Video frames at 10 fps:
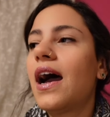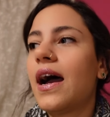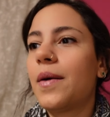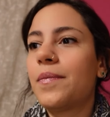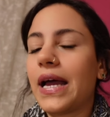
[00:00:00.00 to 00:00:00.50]

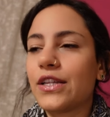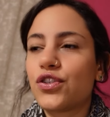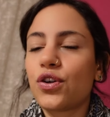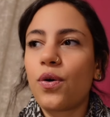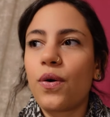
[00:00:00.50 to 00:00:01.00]
And
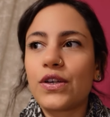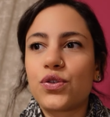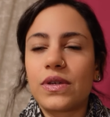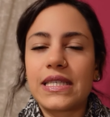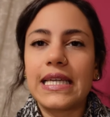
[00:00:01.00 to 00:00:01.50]
so as
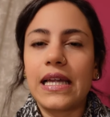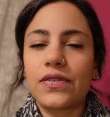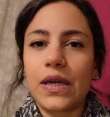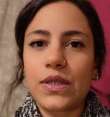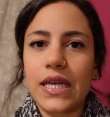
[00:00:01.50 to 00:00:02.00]
soon as he
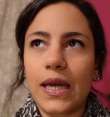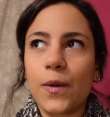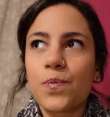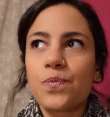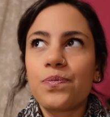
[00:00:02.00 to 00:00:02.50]
left, I was like,
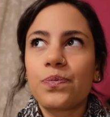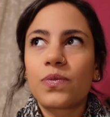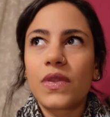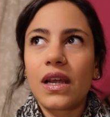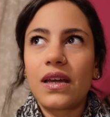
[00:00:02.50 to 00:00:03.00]

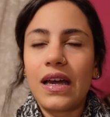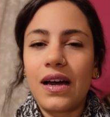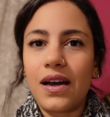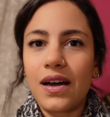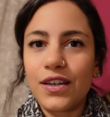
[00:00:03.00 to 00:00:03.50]

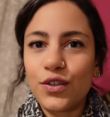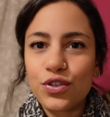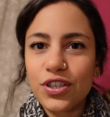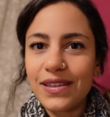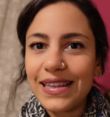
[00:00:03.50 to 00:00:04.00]
You
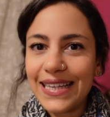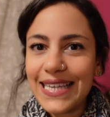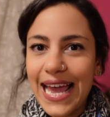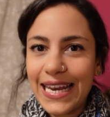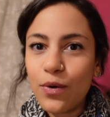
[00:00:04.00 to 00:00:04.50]
shouldn't
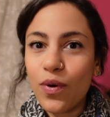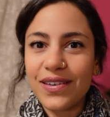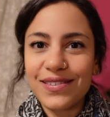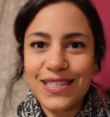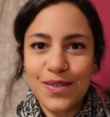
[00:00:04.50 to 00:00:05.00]
let
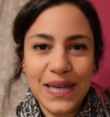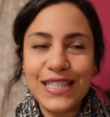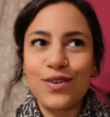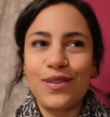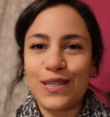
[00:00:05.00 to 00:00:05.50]
anyone speak
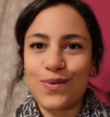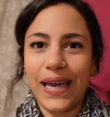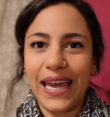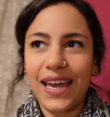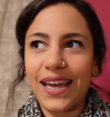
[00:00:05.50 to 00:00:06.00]
to you this
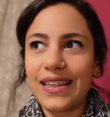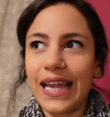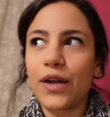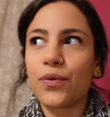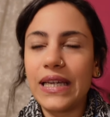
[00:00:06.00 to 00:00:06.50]
way.
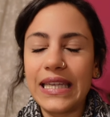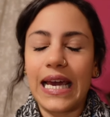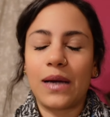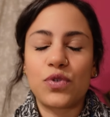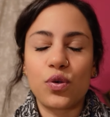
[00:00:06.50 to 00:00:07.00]
Like, really,
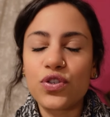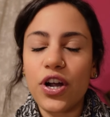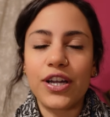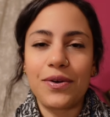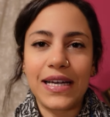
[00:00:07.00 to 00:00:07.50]
I'm so
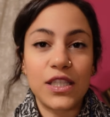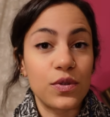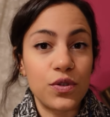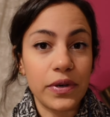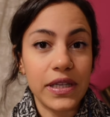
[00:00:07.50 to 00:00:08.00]
sorry you had to
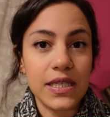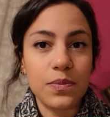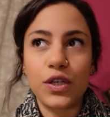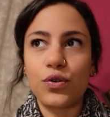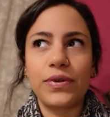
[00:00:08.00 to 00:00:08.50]
endure this,
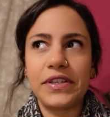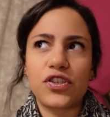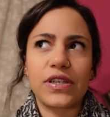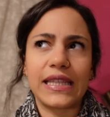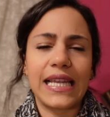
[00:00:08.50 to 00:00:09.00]
but you really
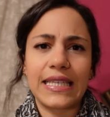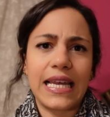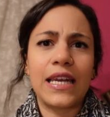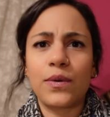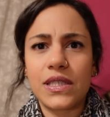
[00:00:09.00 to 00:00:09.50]
shouldn't let
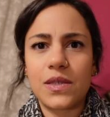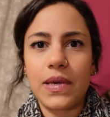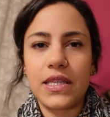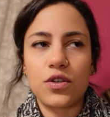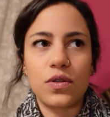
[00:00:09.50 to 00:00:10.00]
anyone
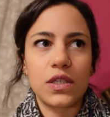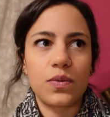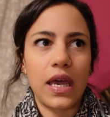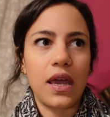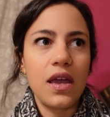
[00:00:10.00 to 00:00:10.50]
speak to you this
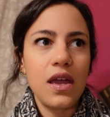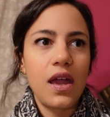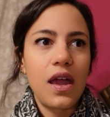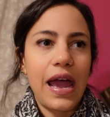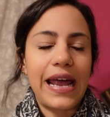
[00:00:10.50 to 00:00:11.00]
way.
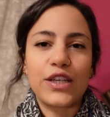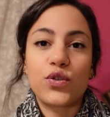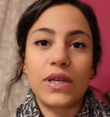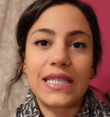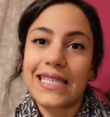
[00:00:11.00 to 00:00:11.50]
And as
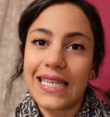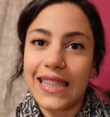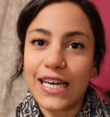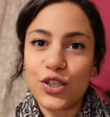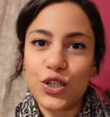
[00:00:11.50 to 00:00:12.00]
soon as I said
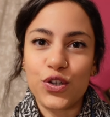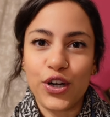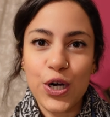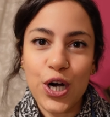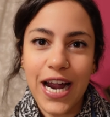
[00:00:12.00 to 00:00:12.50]
that, she
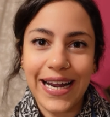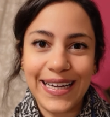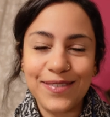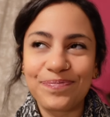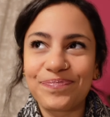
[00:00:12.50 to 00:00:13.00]
started
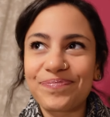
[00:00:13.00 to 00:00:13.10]
crying.